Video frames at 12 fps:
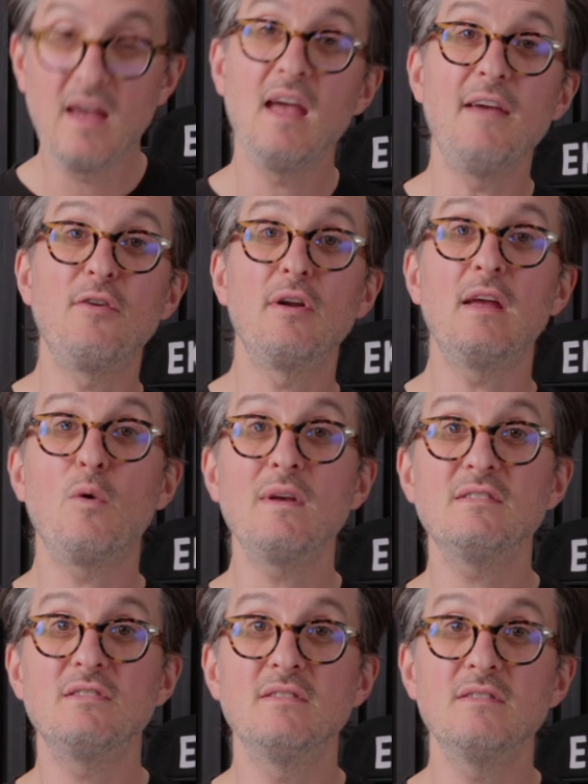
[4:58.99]
If you've got any
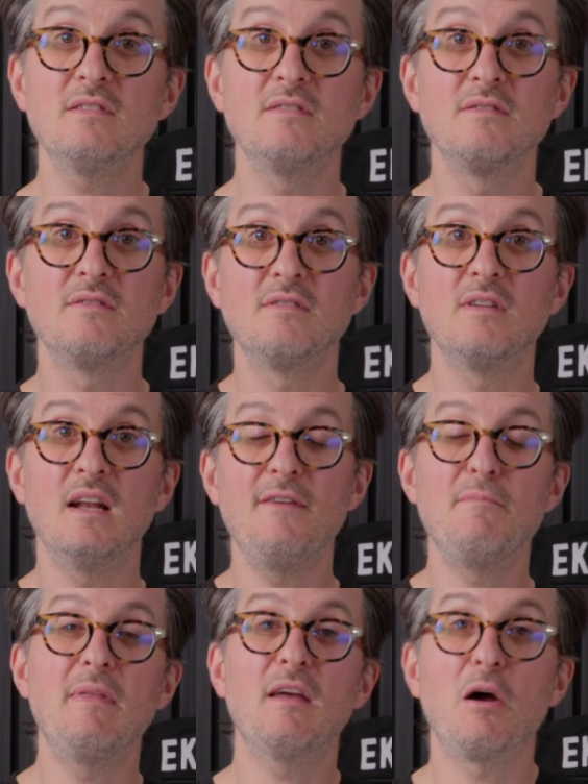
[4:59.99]
questions, leave
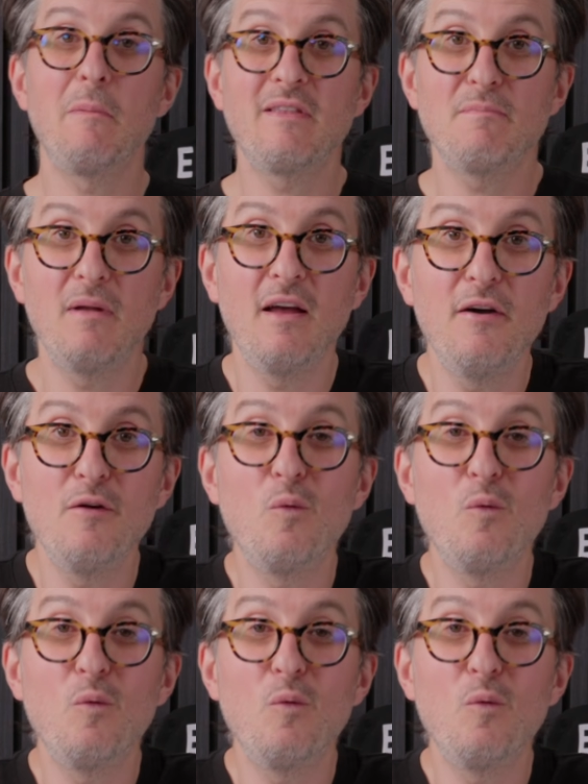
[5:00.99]
them in the comments below.